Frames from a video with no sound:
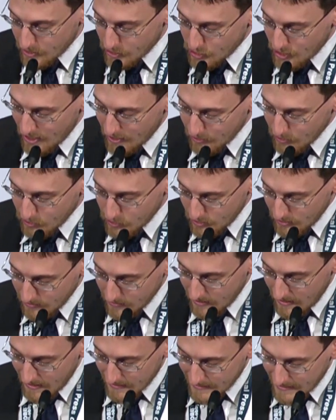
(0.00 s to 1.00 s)
challenging
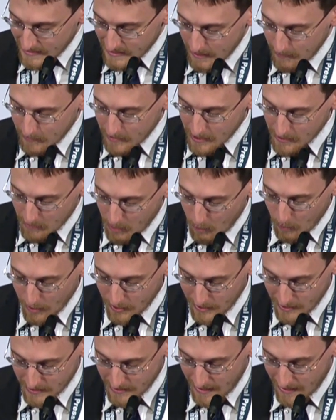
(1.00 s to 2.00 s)
the Anti-Semitism
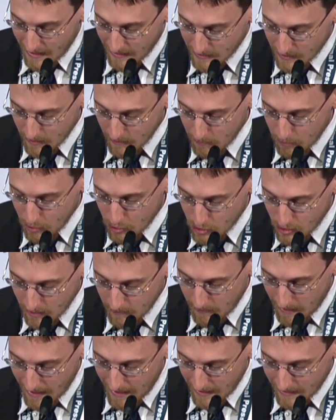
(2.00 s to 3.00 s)
Awareness Act, pushing
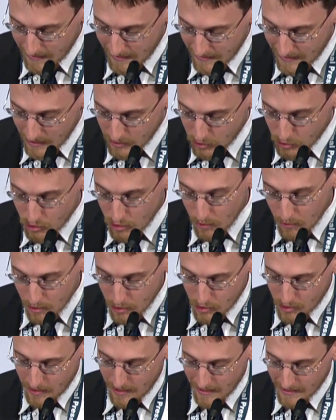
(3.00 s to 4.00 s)
back against
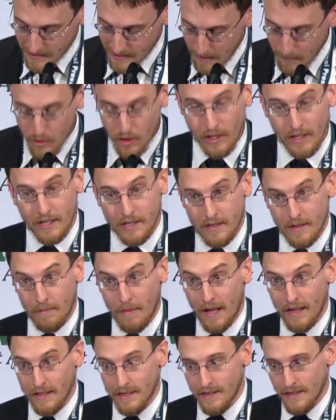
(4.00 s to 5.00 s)
Jewish exceptionalist
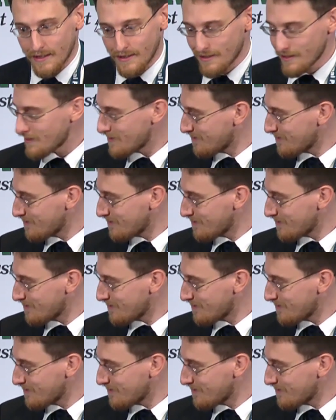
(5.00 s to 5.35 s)
politics.